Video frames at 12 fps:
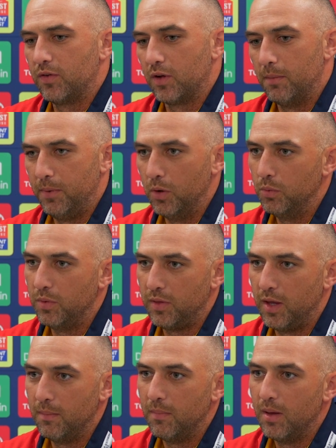just got to build with
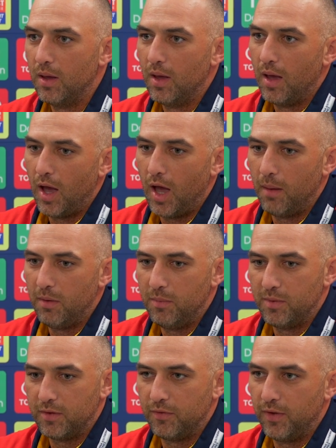him. He
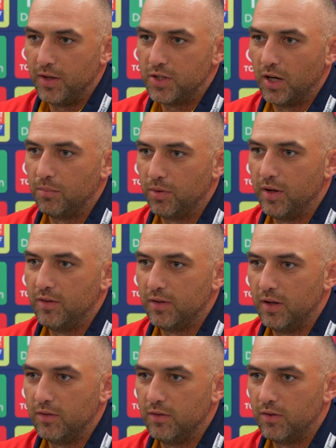missed a fair chunk of
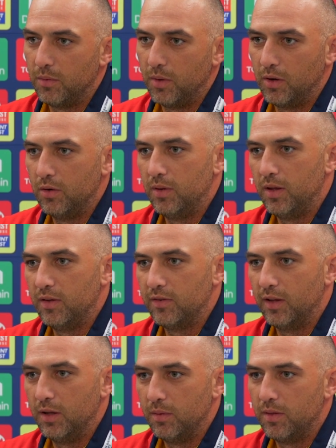pre-season, so we're not going to do anything
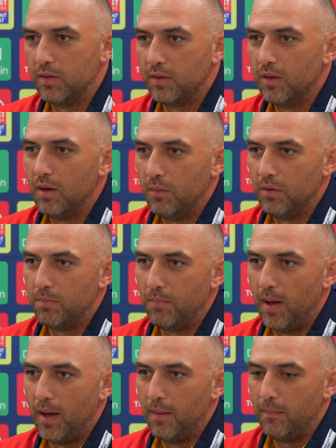silly with
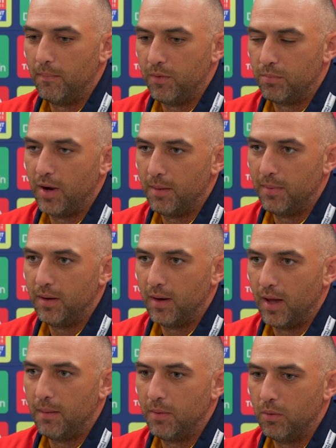Brad,
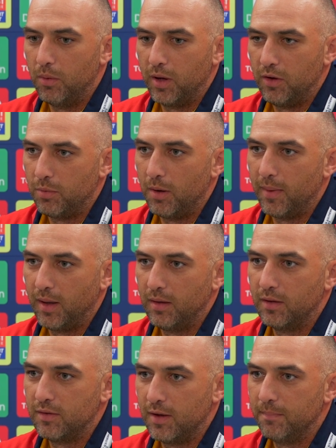but he'll work his way back
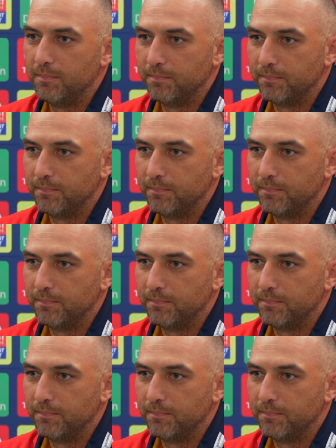in the team.